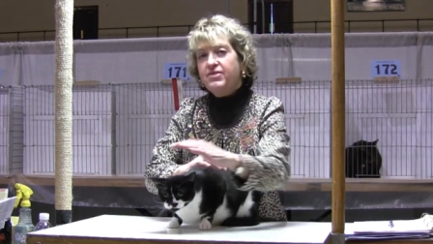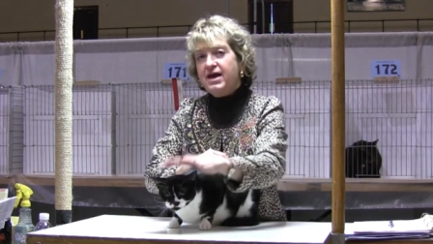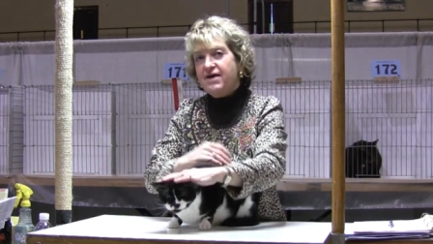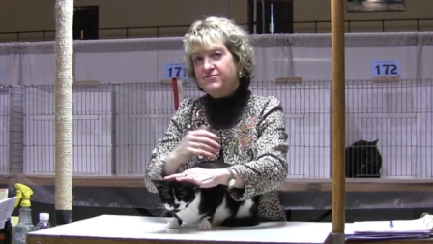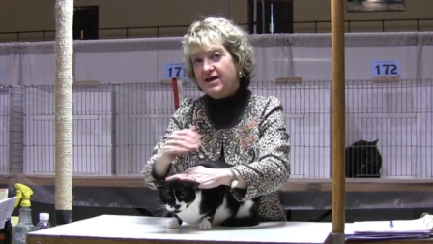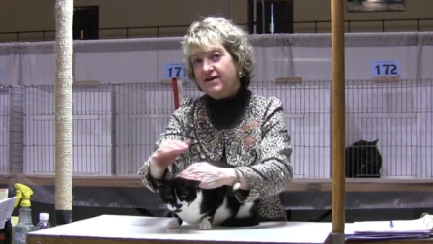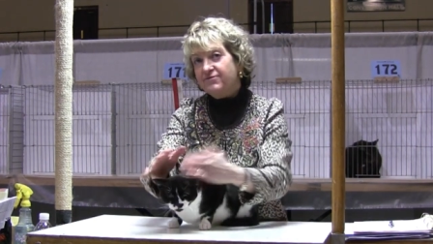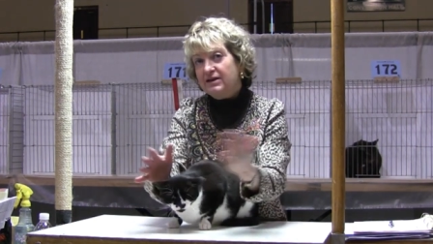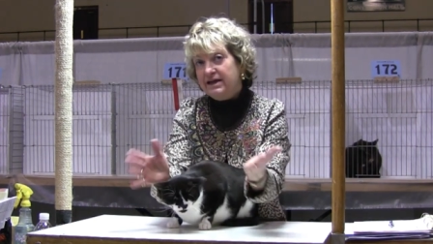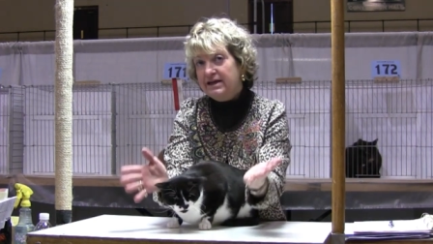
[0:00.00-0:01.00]
They have to
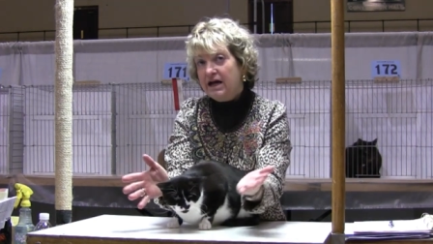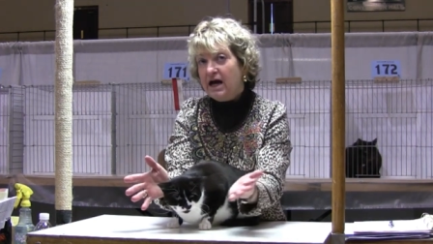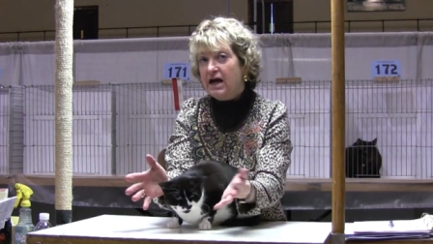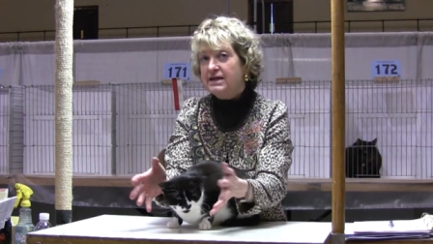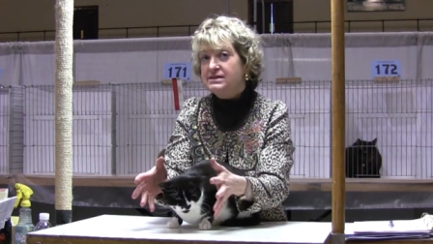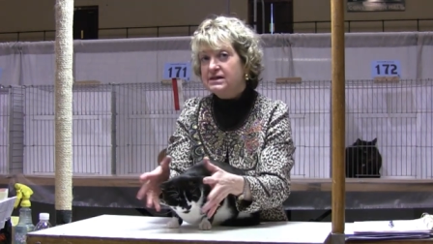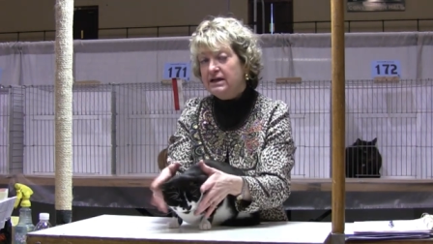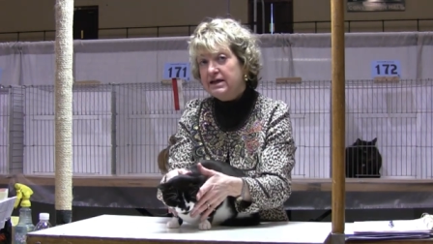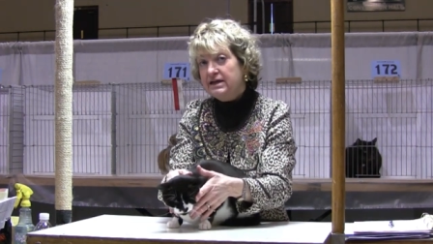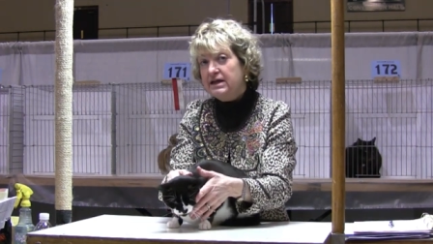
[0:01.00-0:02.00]
have clean eyes,
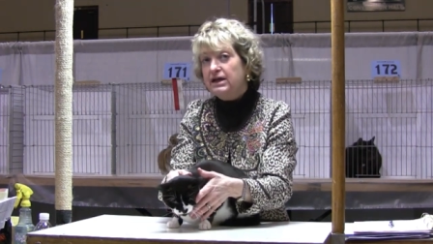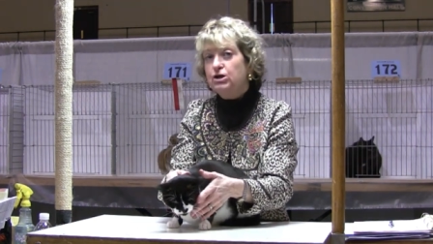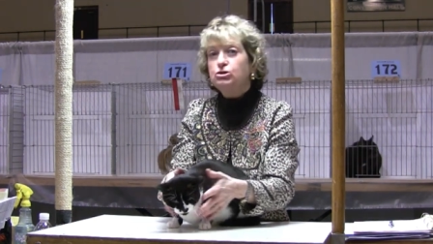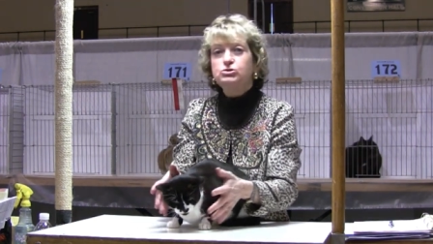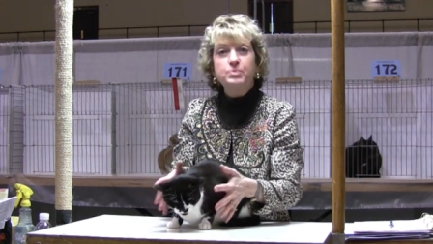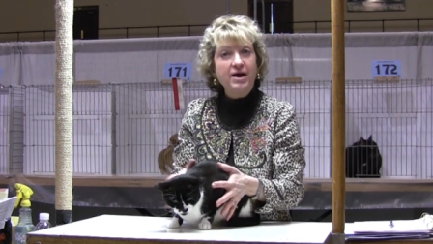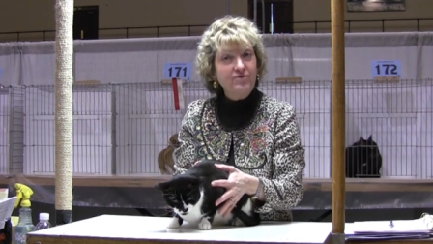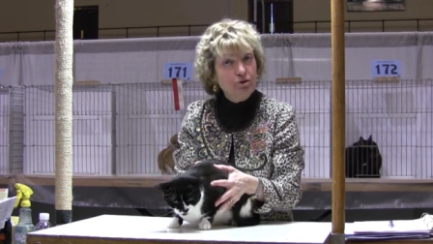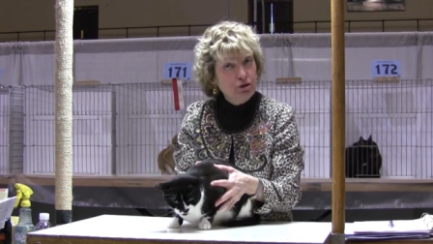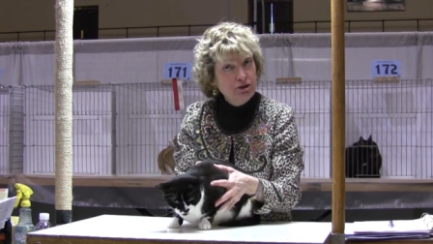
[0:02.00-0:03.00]
clean ears,
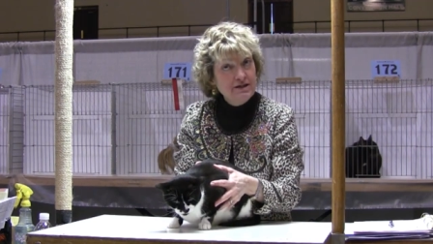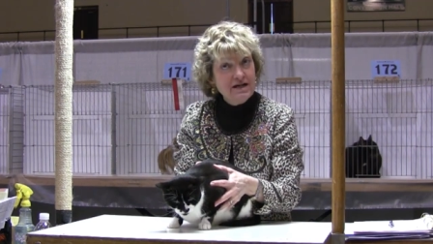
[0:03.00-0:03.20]
have a good